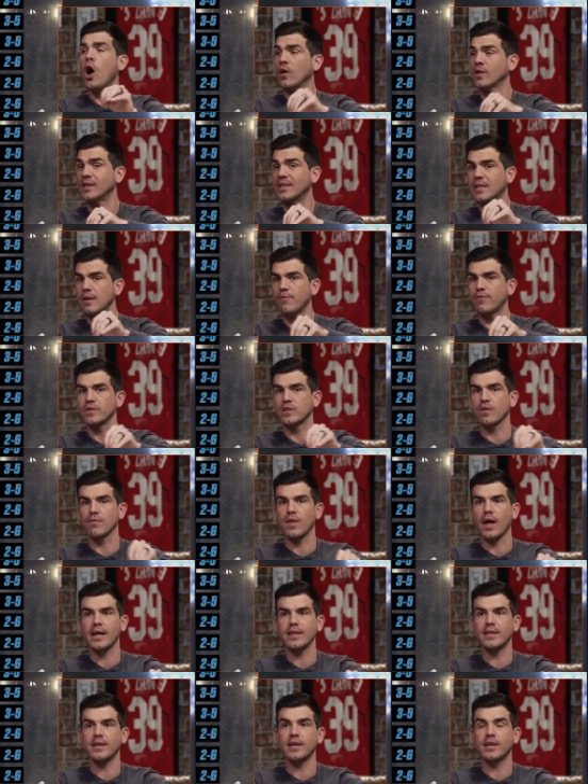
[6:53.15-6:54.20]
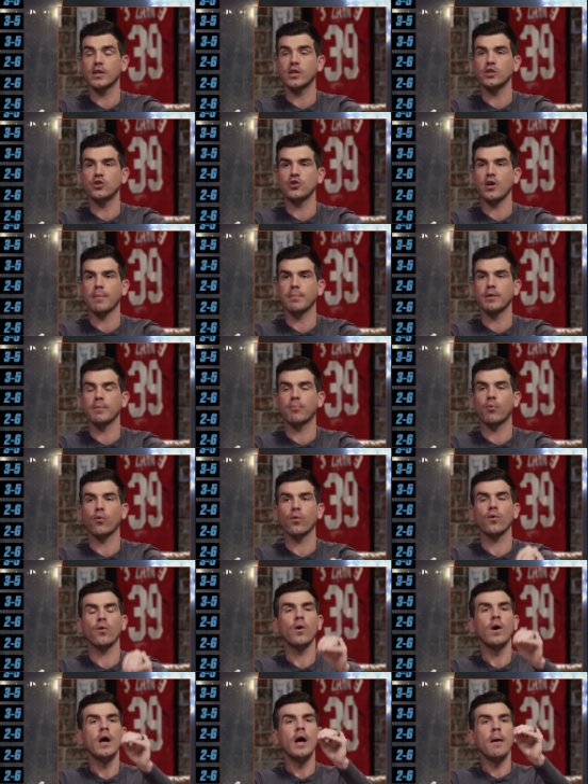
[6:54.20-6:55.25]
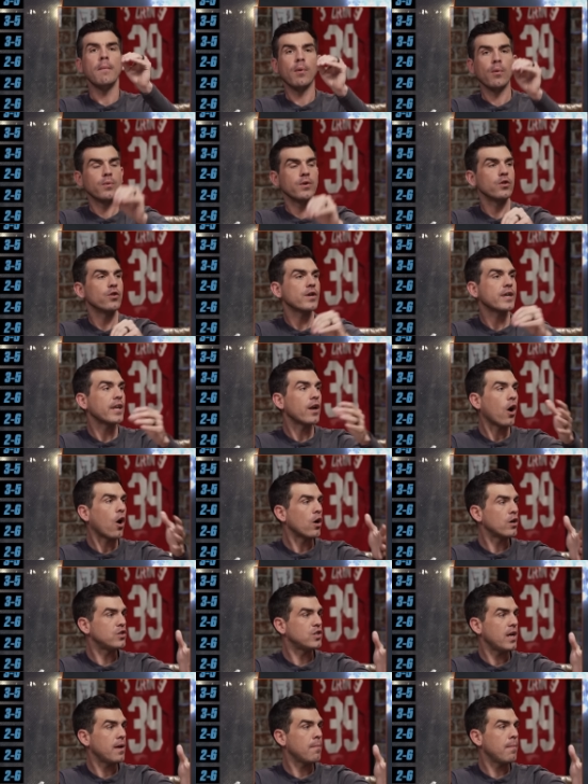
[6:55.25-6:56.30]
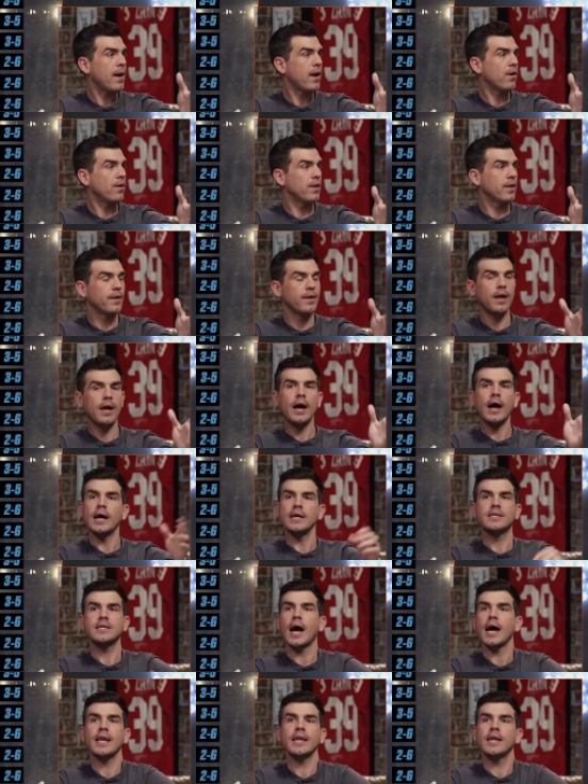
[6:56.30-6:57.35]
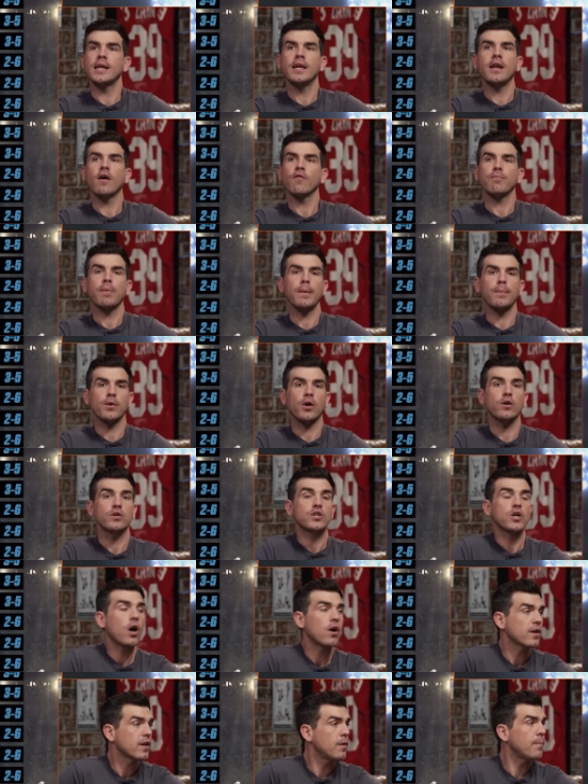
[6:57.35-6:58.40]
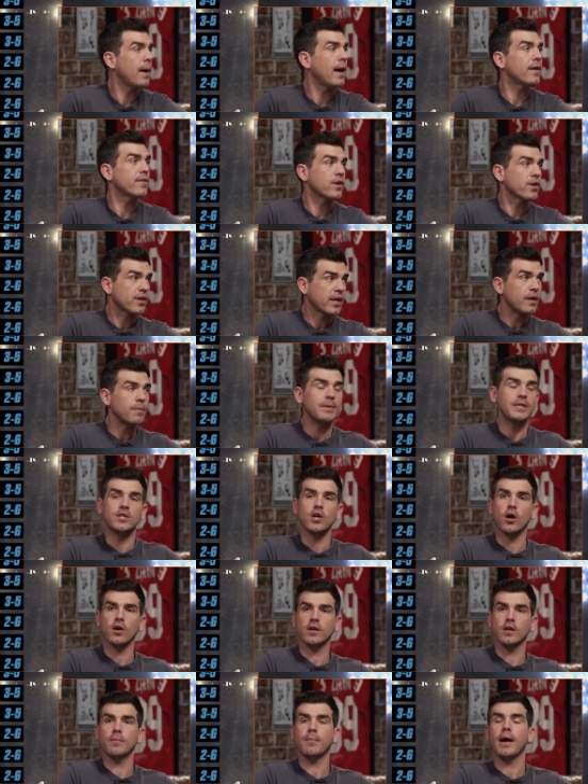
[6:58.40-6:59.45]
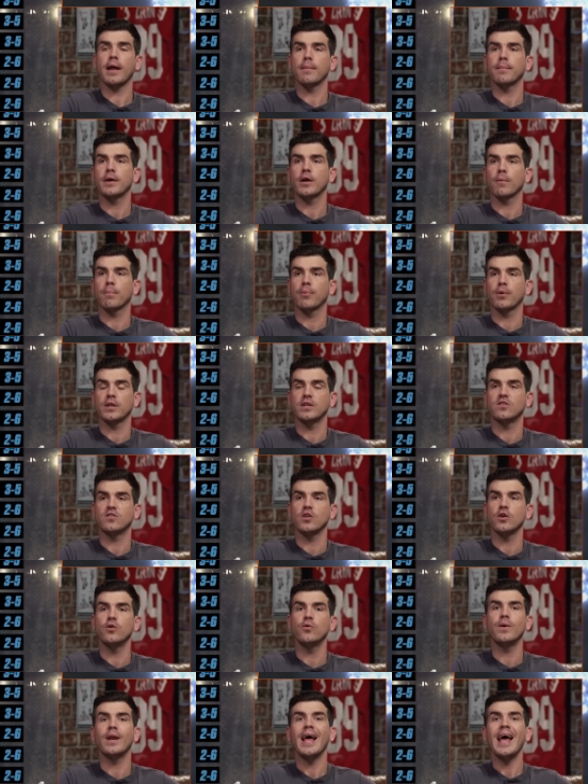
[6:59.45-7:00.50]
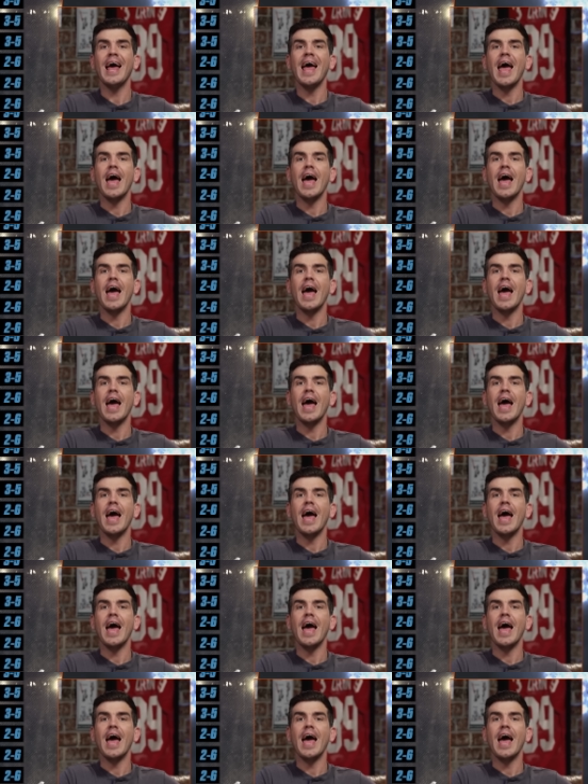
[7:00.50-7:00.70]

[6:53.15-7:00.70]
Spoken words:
On the defensive line, they did a good job in the portal. But when you look at RJ Maryland, a tight end enough people aren't talking about. They're going to be talking about him here pretty soon.